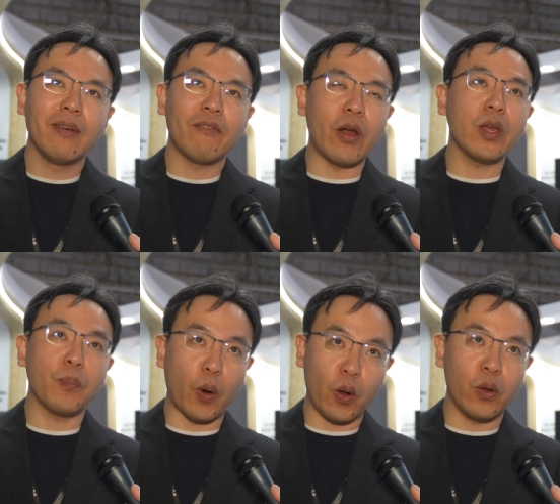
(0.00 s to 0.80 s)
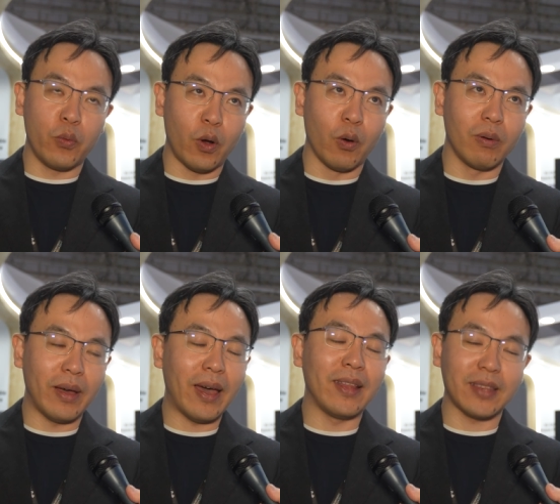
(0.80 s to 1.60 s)
very important role,
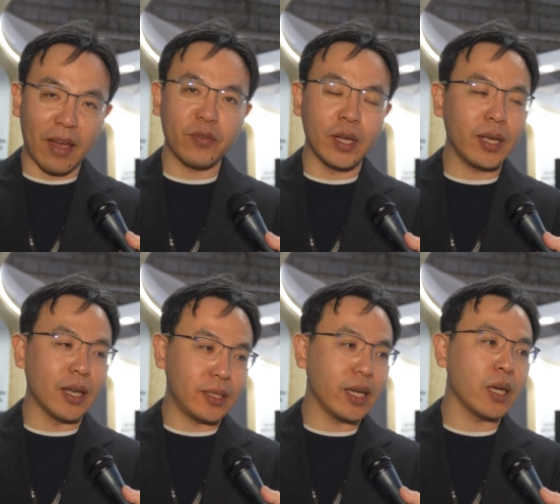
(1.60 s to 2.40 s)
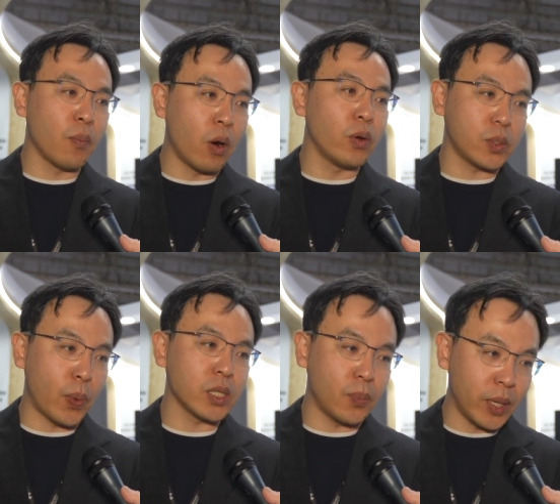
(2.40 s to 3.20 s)
and definitely uh, taking more
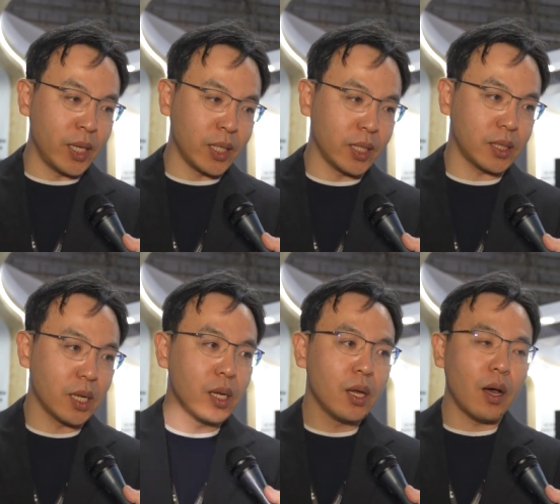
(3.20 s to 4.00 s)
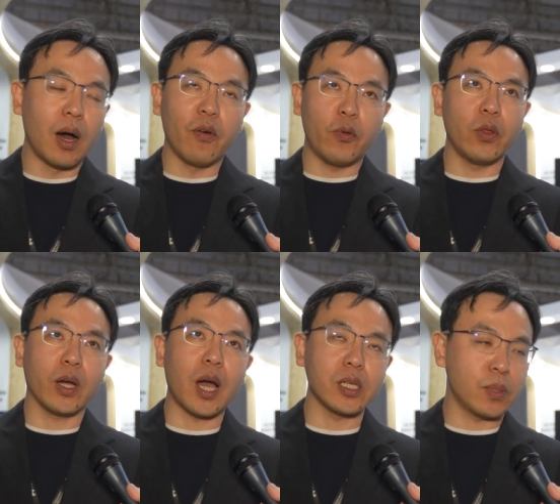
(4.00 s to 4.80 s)
responsibilities uh, for the
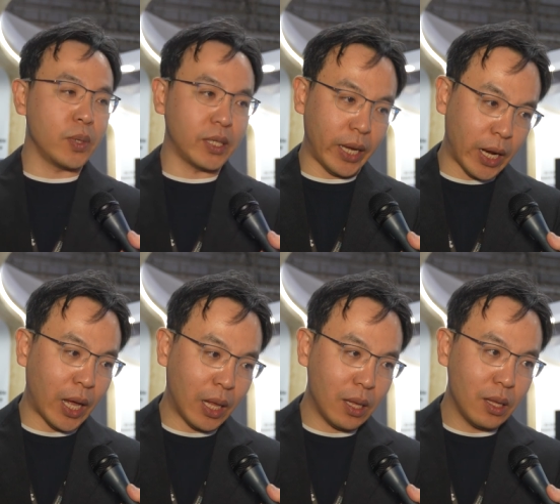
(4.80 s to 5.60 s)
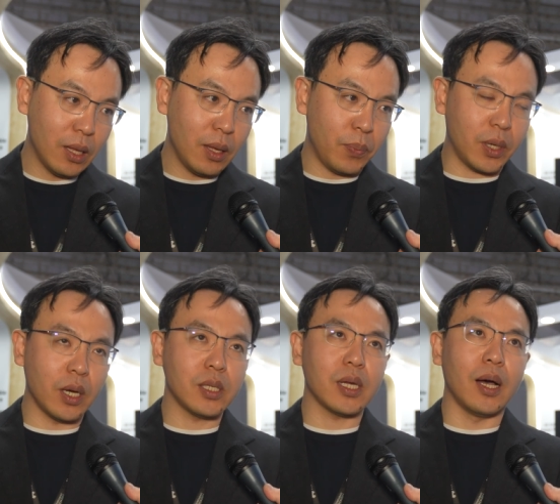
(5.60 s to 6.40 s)
customer data,
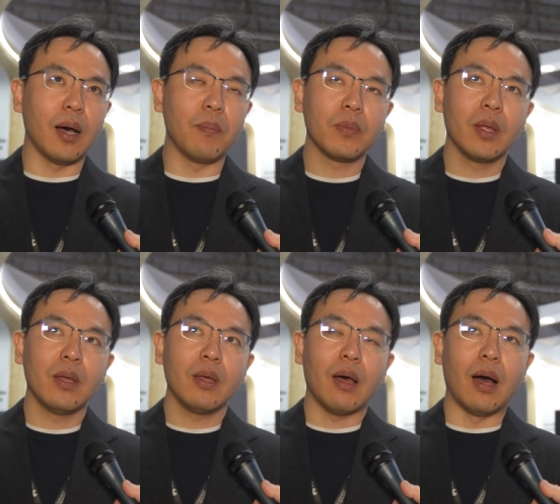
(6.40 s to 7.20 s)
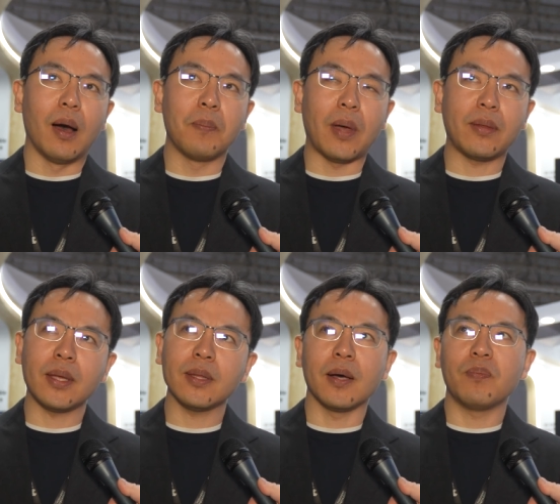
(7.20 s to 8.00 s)
because uh, um, I
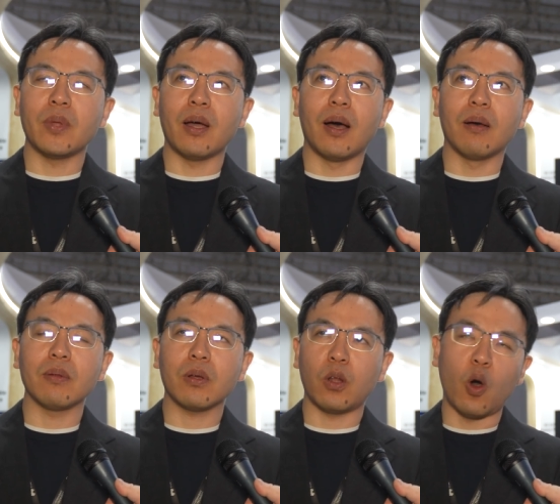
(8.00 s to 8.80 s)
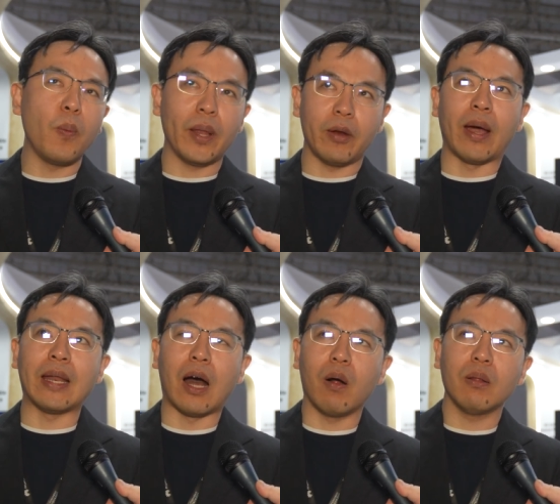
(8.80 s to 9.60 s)
think the uh, globally right
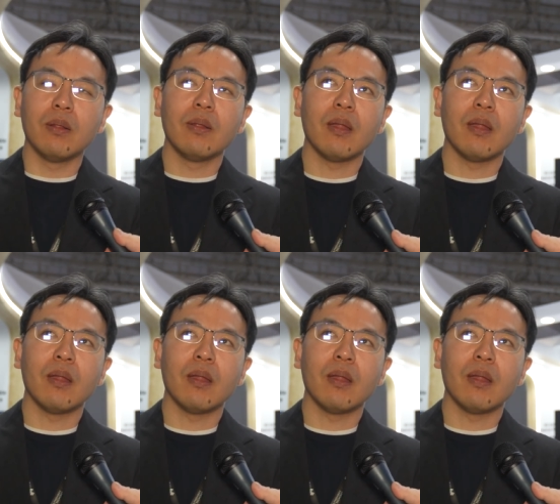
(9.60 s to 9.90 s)
now.